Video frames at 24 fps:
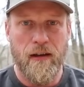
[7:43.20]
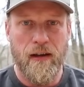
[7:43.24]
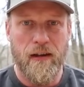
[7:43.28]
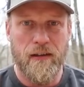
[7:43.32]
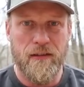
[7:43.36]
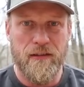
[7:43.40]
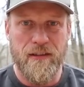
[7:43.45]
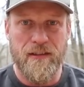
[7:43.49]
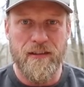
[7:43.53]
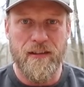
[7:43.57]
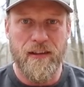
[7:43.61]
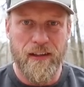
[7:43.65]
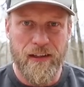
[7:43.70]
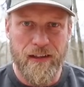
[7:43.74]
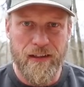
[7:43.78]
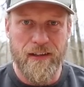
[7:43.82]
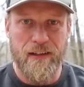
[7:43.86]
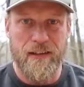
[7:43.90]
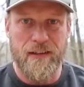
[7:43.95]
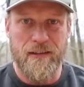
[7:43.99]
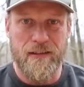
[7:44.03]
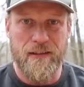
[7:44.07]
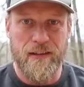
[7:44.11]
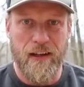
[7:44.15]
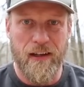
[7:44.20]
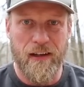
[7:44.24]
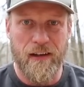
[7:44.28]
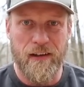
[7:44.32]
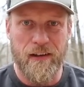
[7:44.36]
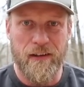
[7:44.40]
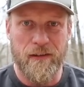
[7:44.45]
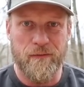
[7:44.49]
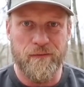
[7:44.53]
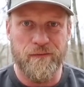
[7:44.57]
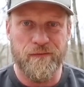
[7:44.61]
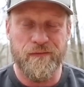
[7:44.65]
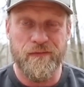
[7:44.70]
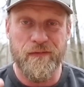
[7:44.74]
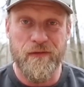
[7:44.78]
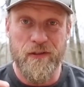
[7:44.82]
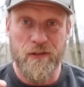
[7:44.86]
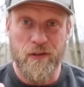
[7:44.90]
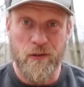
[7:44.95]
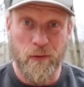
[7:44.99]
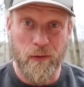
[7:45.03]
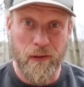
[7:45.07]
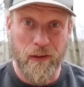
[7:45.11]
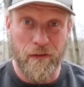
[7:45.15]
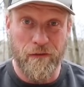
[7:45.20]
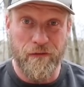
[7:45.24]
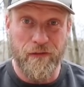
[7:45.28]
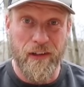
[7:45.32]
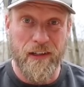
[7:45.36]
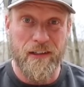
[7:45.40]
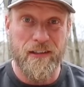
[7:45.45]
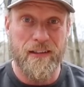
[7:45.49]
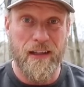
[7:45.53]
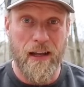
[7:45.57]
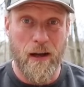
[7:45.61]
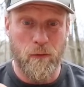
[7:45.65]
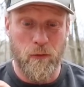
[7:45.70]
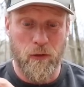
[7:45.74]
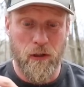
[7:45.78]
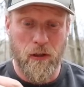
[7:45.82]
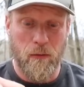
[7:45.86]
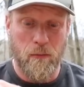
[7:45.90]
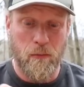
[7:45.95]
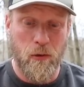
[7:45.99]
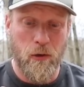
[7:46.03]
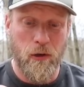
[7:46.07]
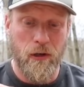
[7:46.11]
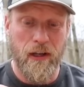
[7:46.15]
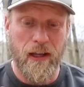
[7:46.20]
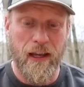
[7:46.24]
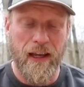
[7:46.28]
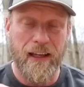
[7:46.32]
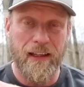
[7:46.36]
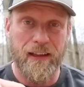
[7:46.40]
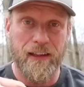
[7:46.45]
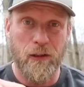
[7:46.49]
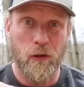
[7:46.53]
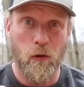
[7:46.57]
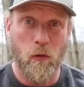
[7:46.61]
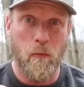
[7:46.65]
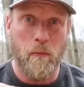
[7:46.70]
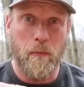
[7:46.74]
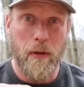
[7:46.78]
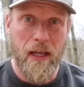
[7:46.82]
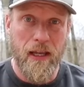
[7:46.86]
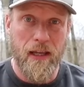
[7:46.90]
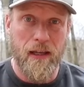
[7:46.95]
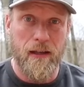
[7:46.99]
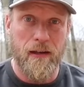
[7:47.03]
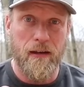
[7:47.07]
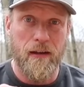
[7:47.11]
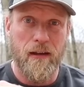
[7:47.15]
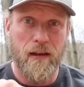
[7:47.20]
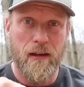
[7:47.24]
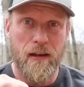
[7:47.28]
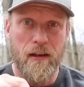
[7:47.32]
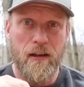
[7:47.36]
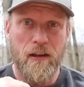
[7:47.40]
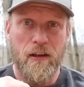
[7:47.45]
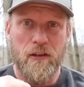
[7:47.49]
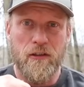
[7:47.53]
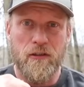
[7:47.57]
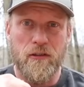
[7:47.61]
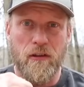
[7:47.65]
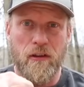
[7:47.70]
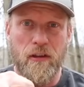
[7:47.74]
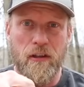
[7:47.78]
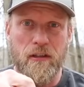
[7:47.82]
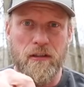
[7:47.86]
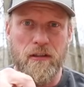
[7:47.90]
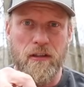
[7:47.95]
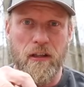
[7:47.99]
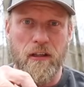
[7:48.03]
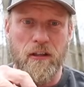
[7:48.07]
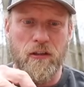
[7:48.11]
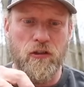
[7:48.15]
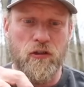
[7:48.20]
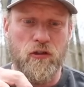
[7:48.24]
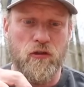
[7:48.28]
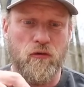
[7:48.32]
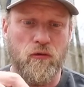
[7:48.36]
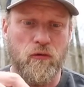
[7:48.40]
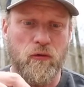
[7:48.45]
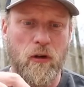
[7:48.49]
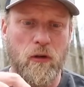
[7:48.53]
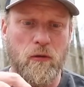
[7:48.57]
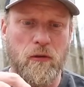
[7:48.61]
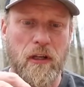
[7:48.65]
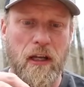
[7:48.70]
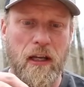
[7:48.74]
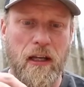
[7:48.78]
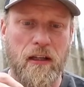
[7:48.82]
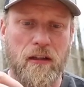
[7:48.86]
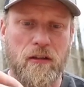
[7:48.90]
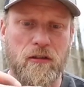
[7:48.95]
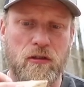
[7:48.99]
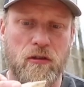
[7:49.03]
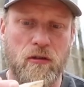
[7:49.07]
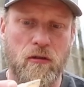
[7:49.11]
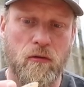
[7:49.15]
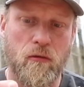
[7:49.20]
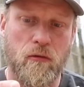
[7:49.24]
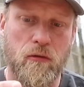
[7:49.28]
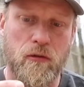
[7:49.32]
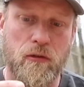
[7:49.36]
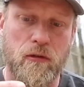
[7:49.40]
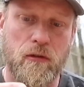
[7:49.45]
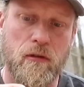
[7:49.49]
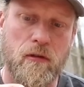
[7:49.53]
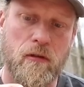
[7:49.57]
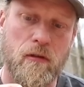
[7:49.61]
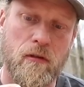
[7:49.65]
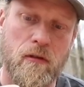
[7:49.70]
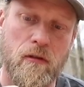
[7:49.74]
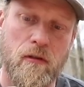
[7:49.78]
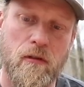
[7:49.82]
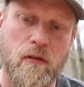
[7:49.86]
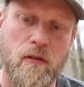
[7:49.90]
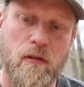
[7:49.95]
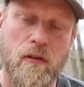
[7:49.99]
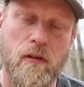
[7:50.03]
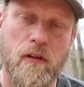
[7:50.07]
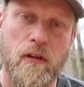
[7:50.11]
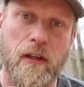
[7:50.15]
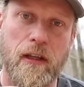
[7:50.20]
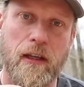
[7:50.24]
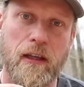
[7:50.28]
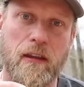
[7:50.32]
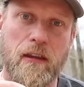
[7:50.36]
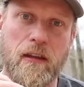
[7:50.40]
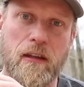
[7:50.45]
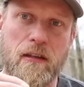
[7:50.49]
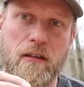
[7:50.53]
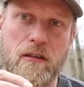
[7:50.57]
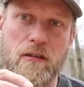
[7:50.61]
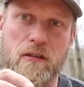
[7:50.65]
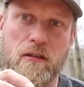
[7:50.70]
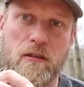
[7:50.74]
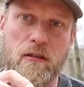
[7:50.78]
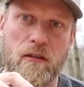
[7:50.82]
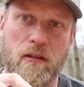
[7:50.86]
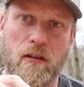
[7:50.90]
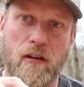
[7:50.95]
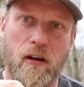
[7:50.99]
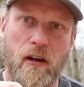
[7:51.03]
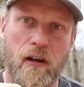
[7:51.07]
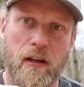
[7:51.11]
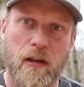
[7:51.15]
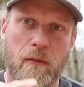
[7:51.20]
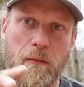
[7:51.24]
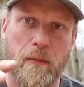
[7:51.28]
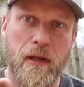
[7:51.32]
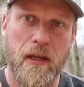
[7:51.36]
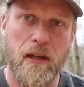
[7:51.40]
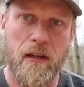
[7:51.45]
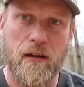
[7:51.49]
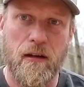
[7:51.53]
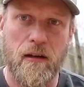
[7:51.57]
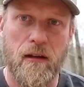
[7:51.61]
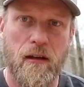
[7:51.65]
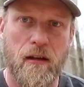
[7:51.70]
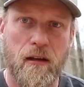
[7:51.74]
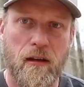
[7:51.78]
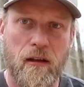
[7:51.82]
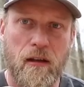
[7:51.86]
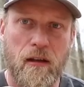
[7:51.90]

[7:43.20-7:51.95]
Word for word: How's this lid gonna stay on? So we're gonna fix that. We're gonna put a little pin so this thing just rotates like this on the pin,